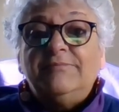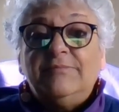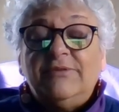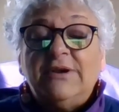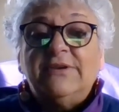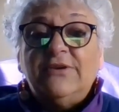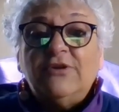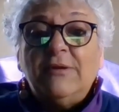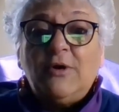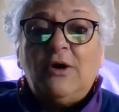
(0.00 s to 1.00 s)
President
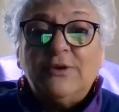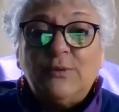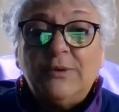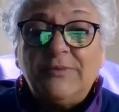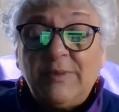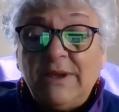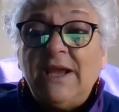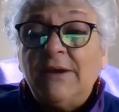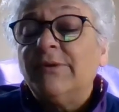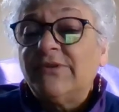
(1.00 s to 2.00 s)
Trump called it warp speed.
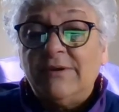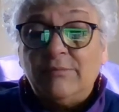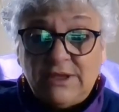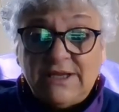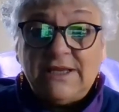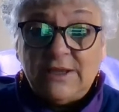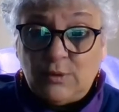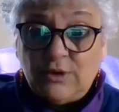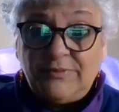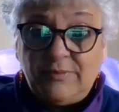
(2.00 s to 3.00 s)
It was completely
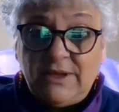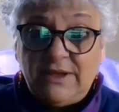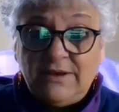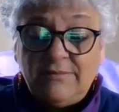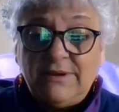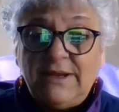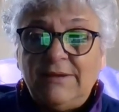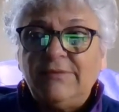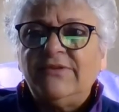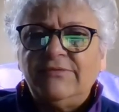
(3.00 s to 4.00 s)
warp speed, but
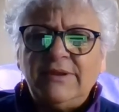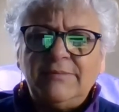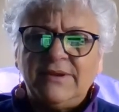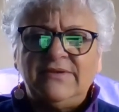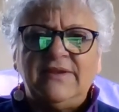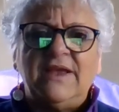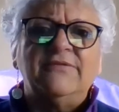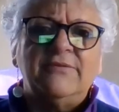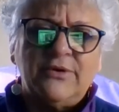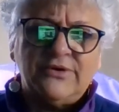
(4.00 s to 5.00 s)
it was a real big state
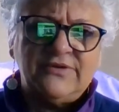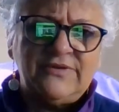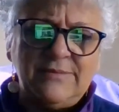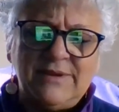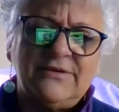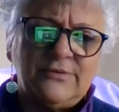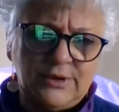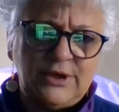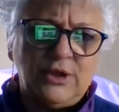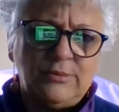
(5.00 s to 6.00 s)
of emergency because we're
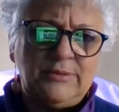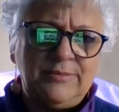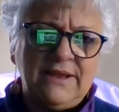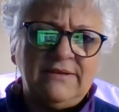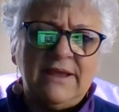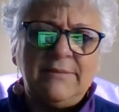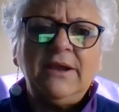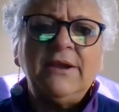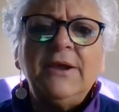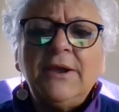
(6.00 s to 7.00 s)
in a global
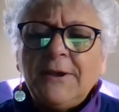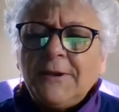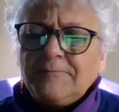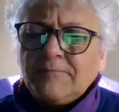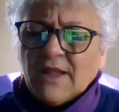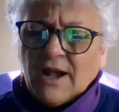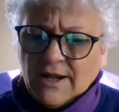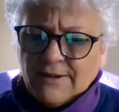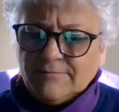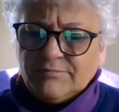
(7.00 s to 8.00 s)
pandemic.
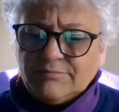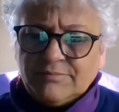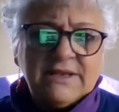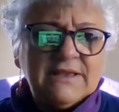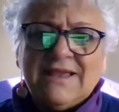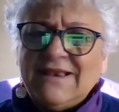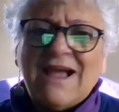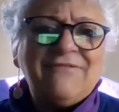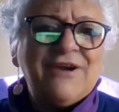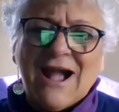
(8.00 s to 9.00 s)
But it
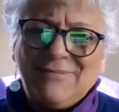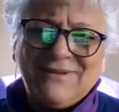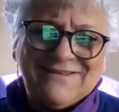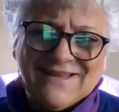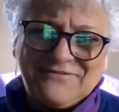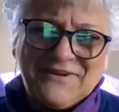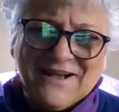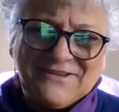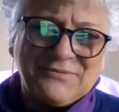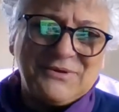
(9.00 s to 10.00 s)
never happens that
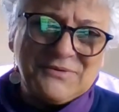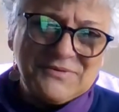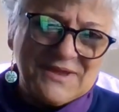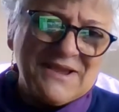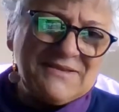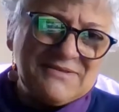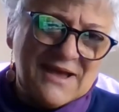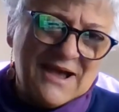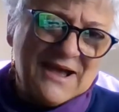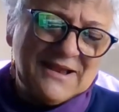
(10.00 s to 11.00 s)
fast. When you think
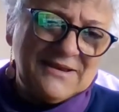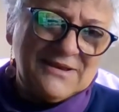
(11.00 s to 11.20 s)
that,